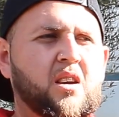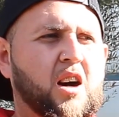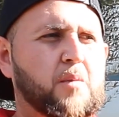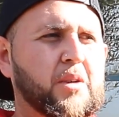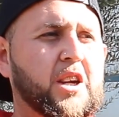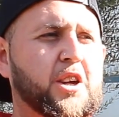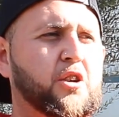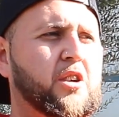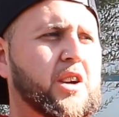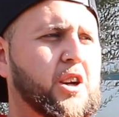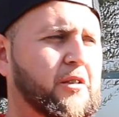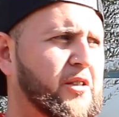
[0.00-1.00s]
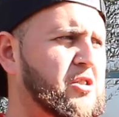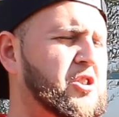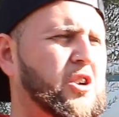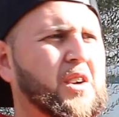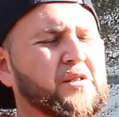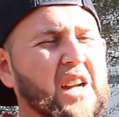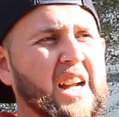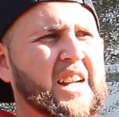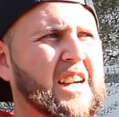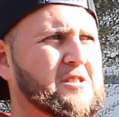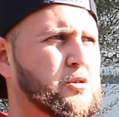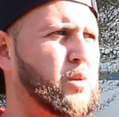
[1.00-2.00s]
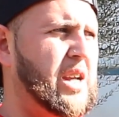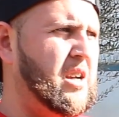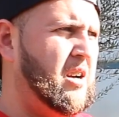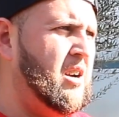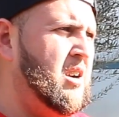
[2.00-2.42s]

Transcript: in the near future, if not next week.